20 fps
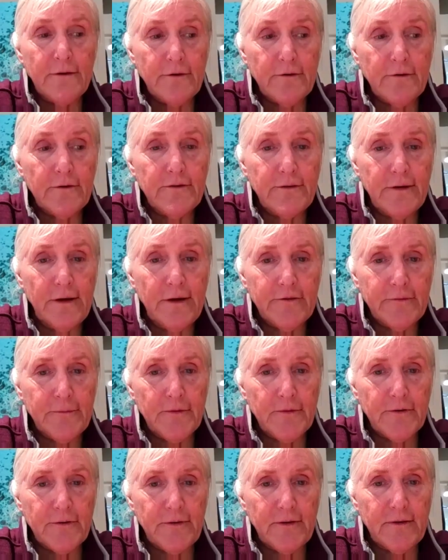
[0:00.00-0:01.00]
If you're a good
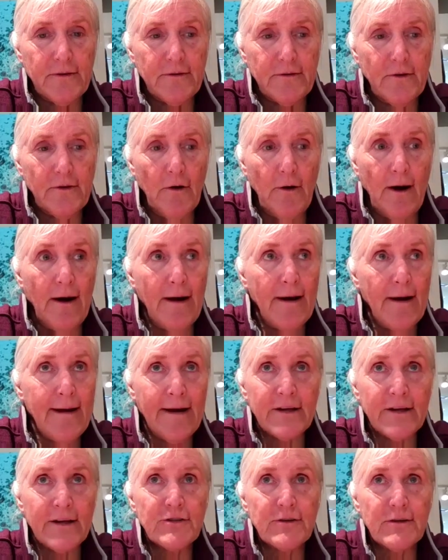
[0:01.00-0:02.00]
salesperson. So
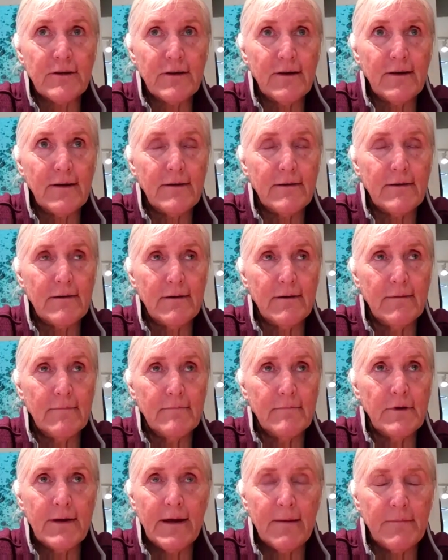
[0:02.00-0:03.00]
I actually,
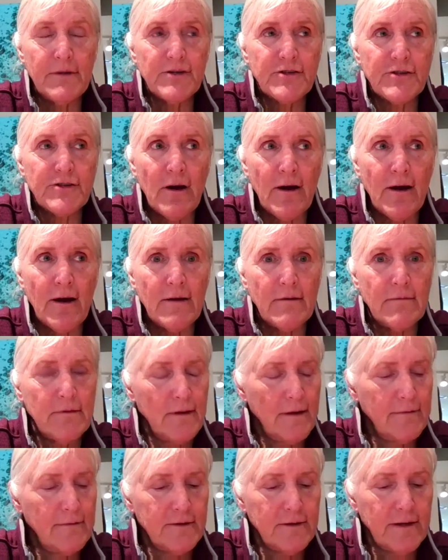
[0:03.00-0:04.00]
you can't be shy.
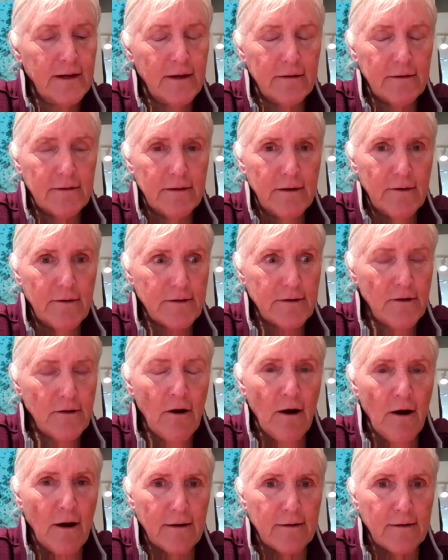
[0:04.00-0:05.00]
You have to get out there and
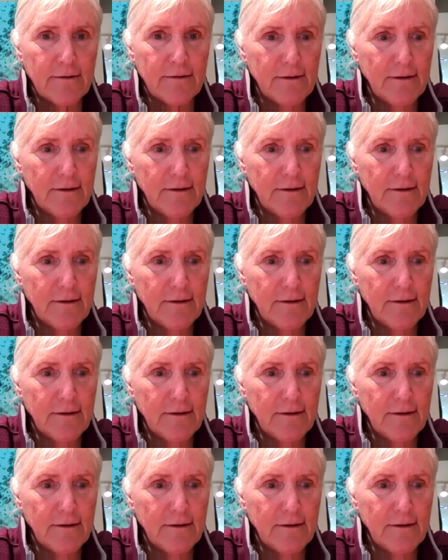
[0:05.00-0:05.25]
talk.